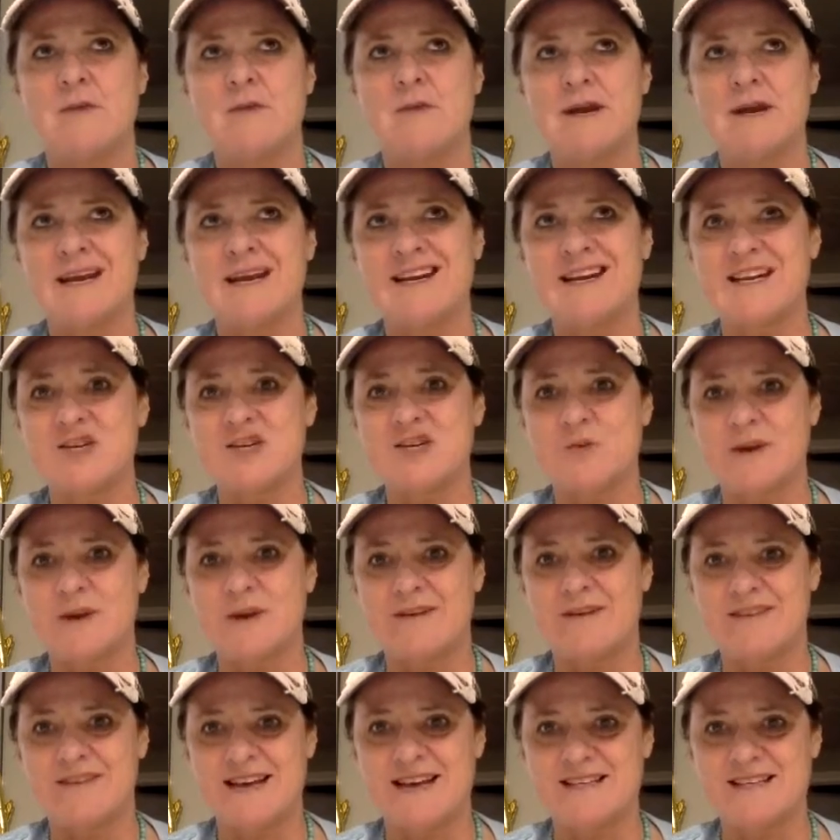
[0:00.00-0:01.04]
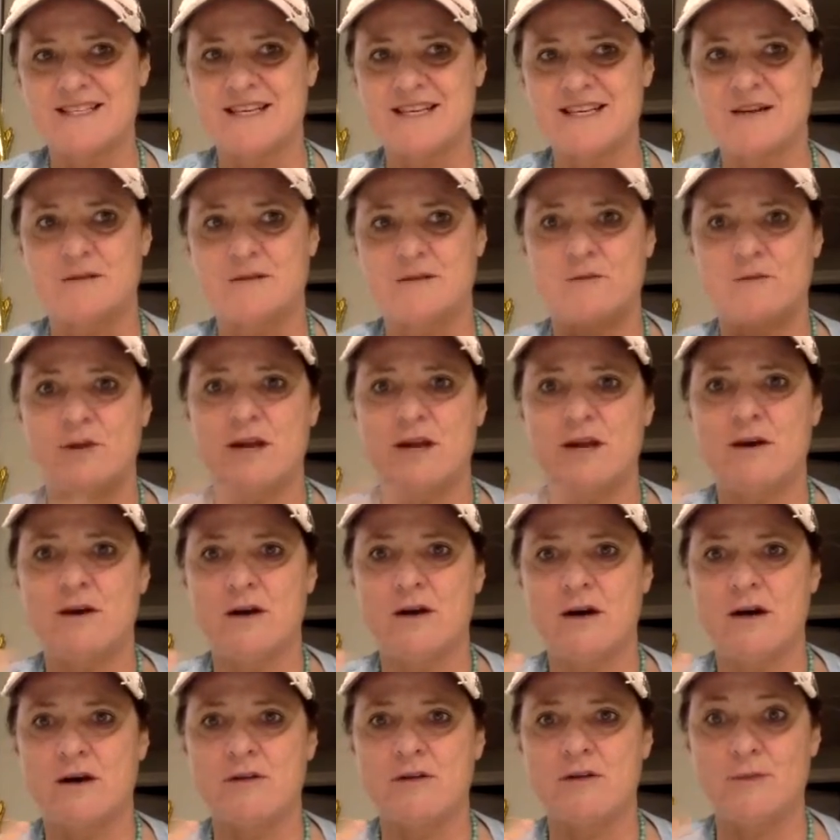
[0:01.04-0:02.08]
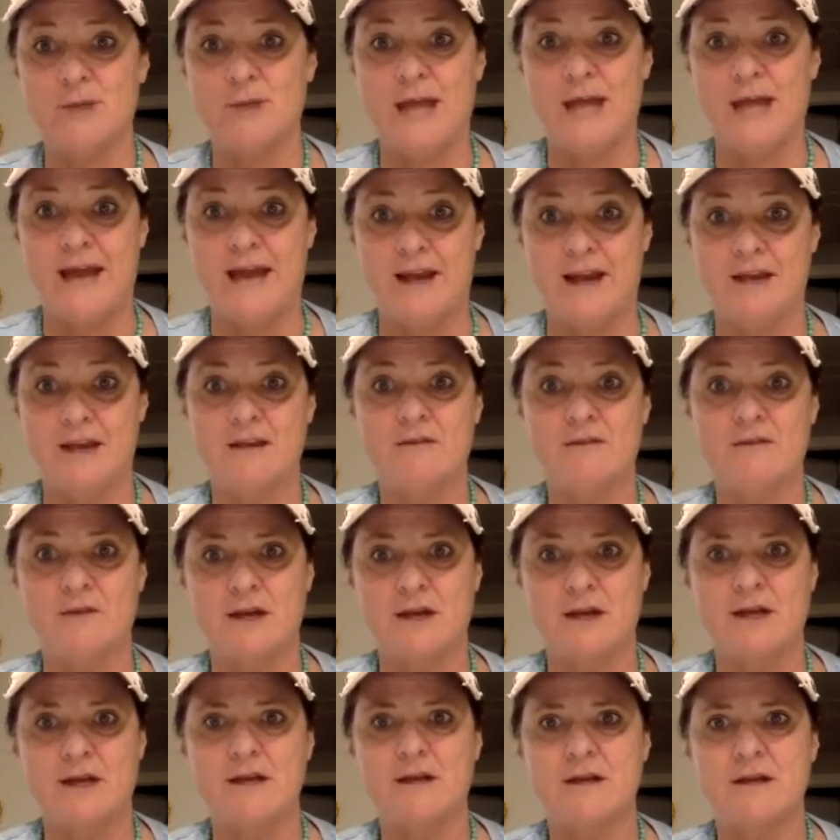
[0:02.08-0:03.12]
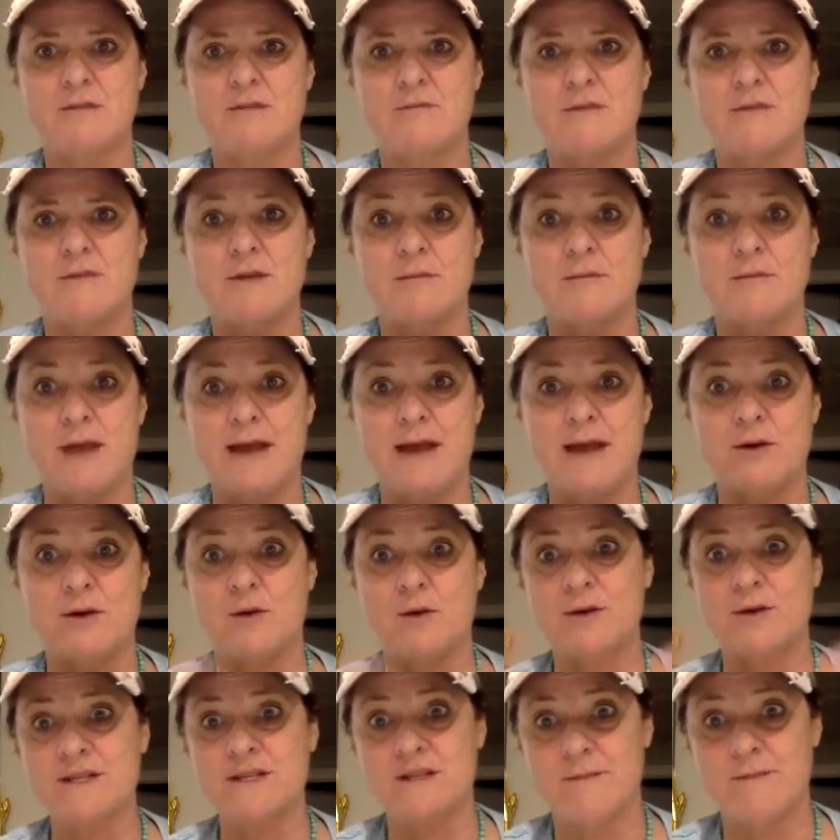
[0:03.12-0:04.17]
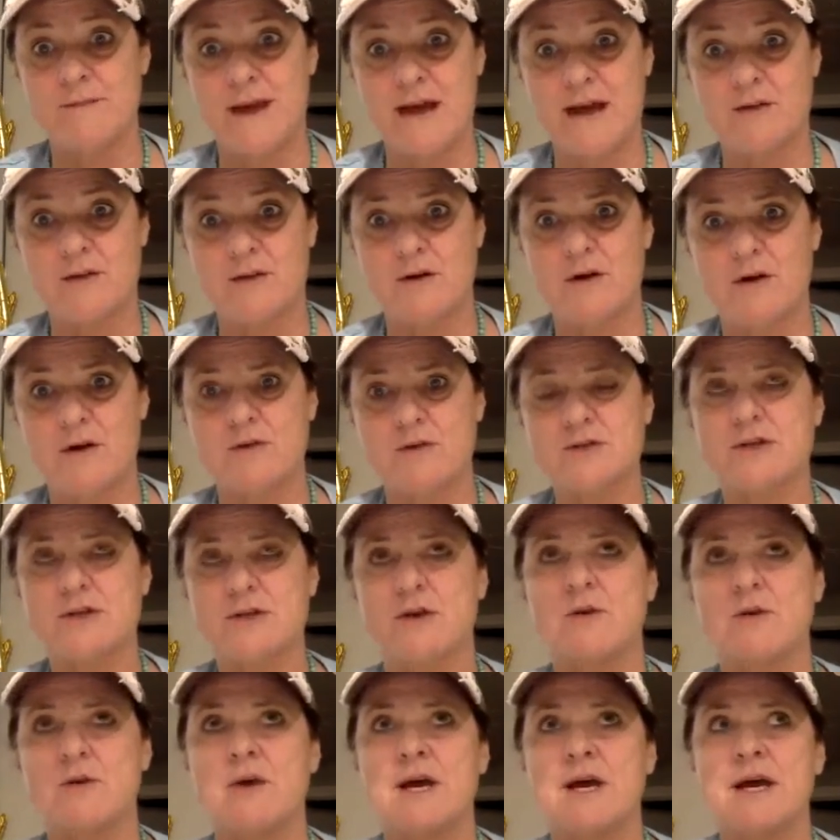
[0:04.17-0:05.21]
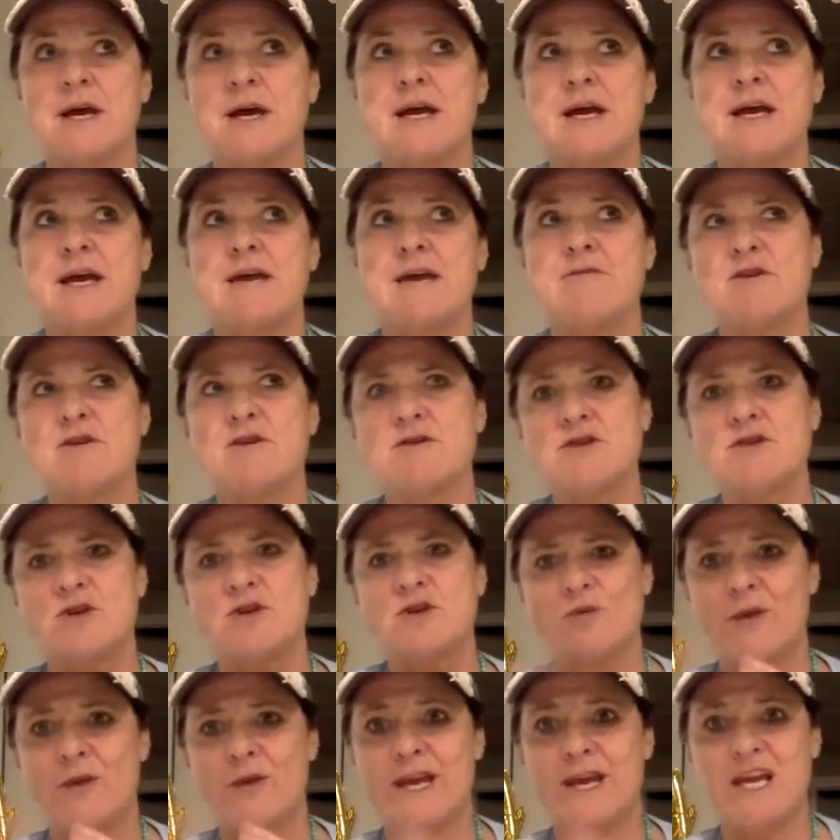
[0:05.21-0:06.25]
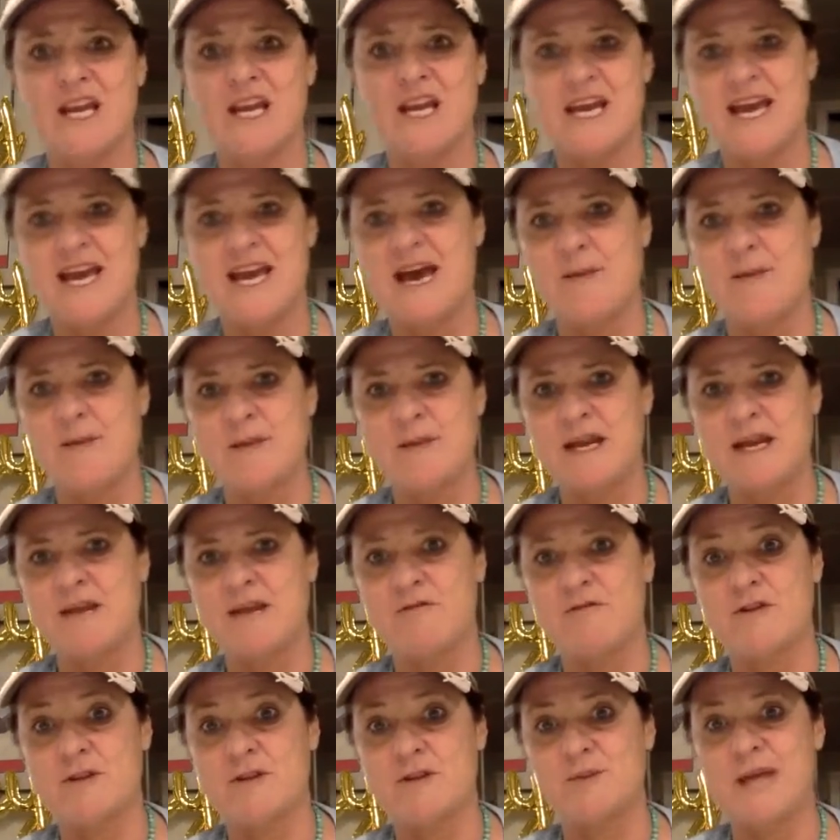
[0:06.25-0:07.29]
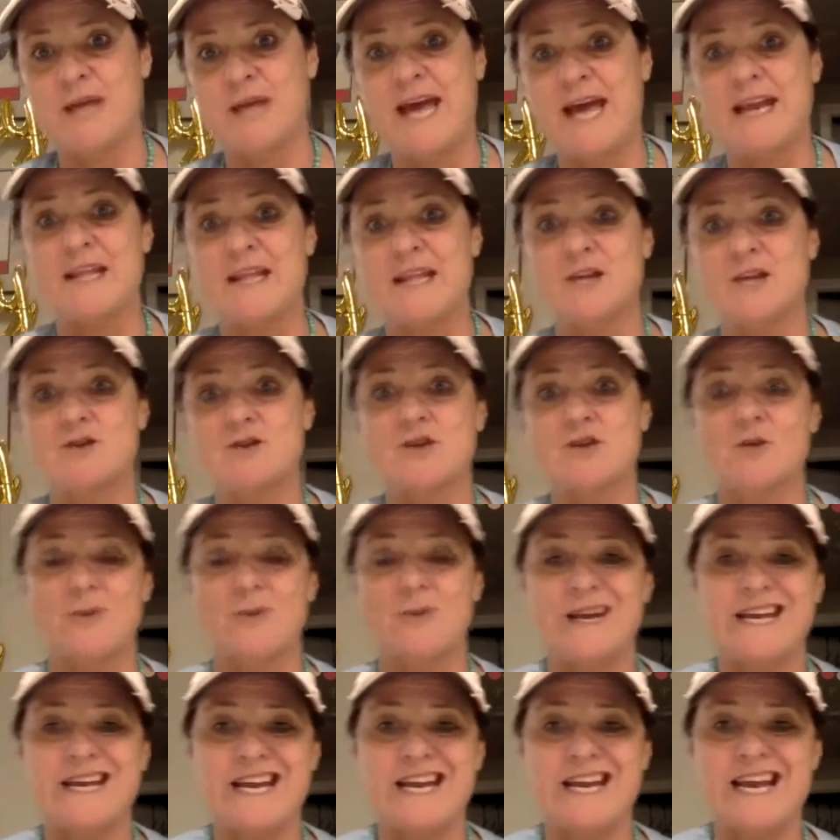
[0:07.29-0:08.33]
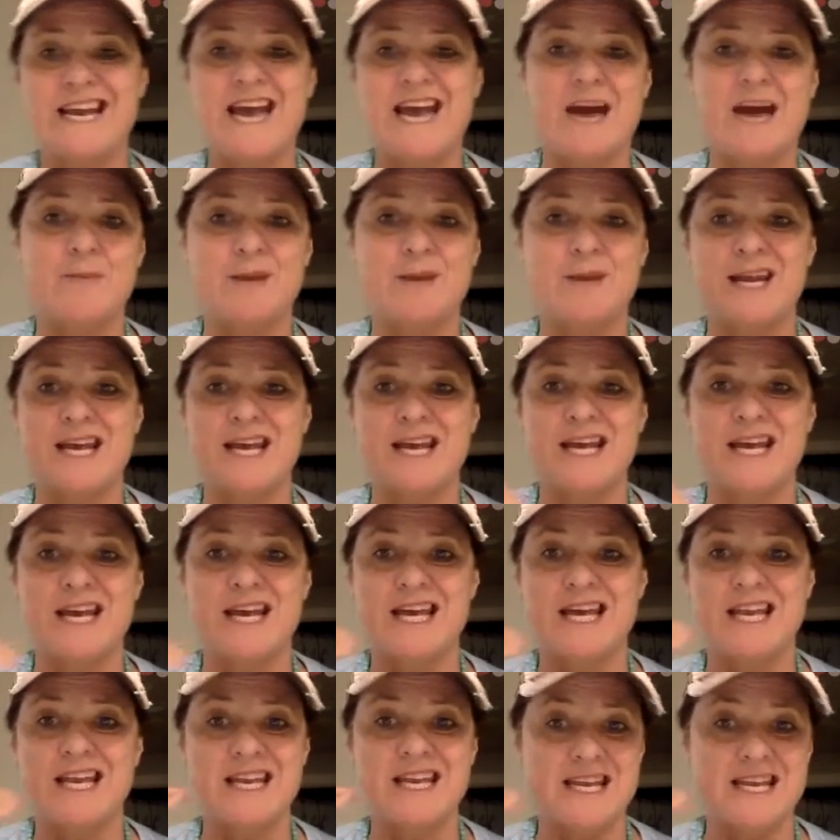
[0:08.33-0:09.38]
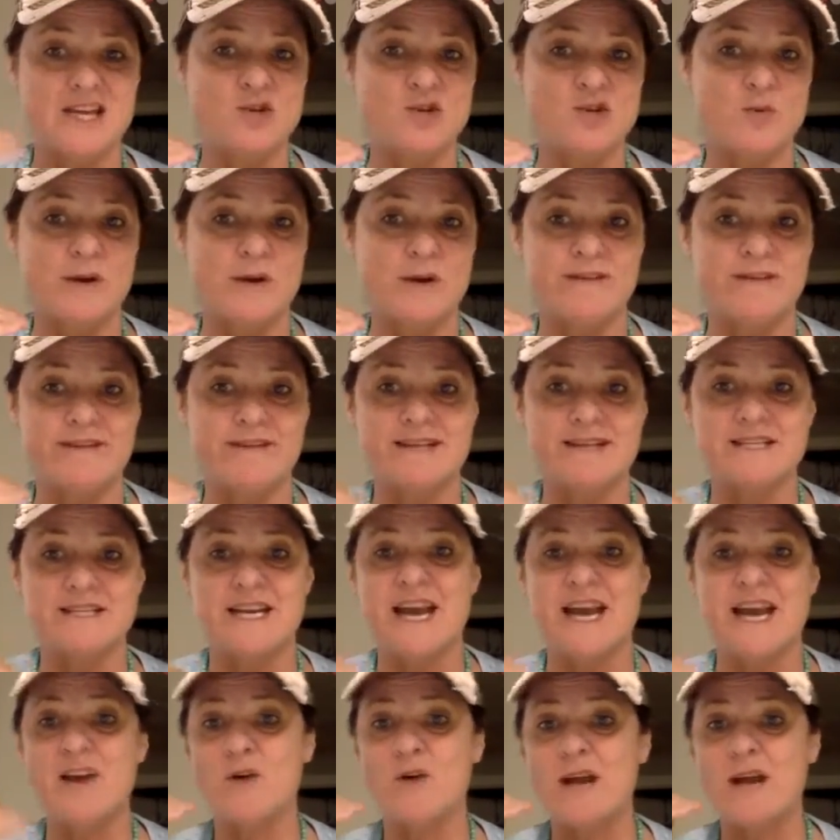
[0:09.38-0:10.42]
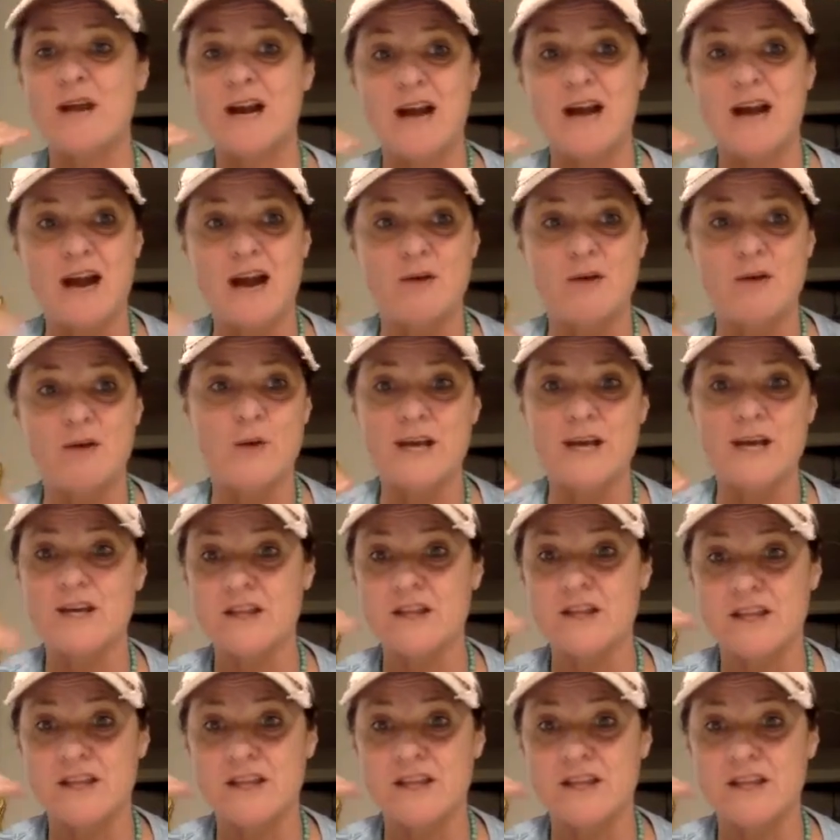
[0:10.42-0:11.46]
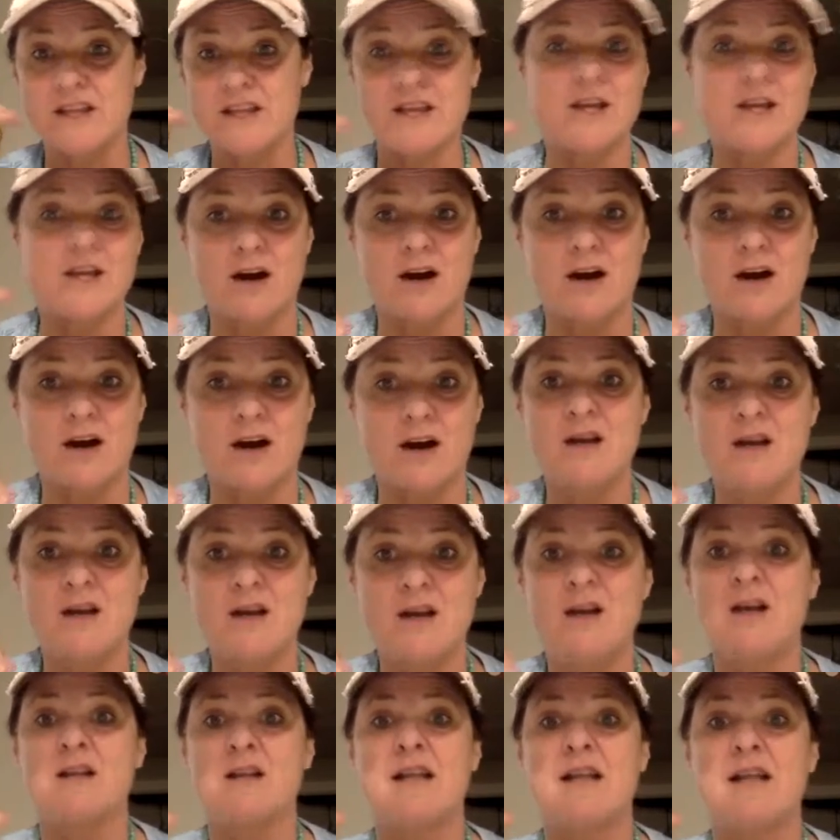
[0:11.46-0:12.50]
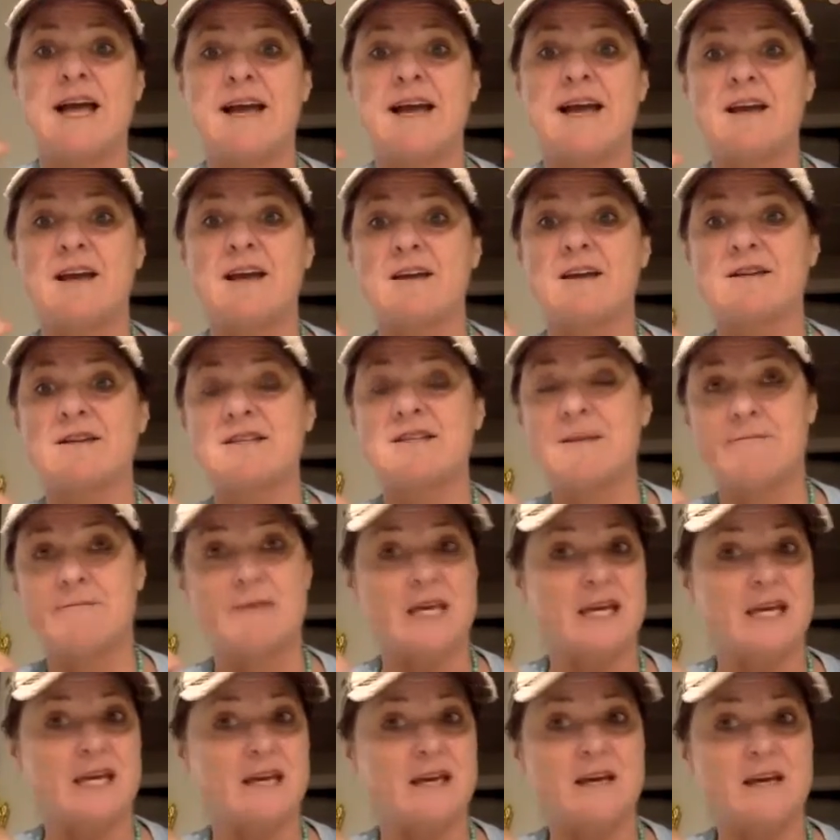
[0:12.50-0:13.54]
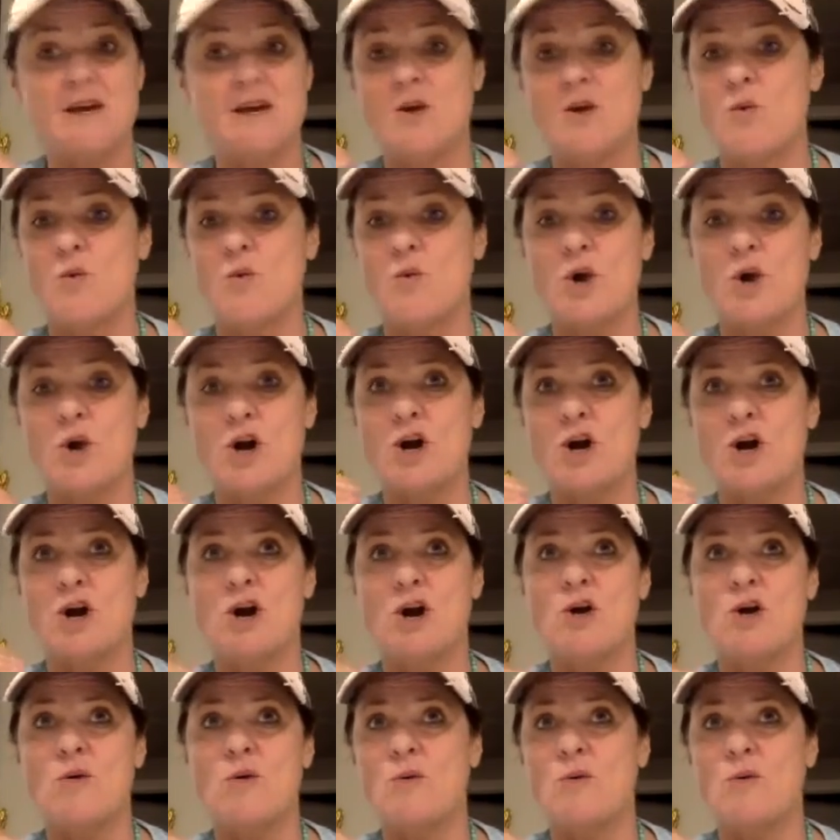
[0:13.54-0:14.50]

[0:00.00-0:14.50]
but in each one of us. And we are the planet, right? The micro is the macro. So if there's an awakening happening for the planet, there's an awakening happening in each one of us. And I don't care how awake you think you are. Like, to me, we're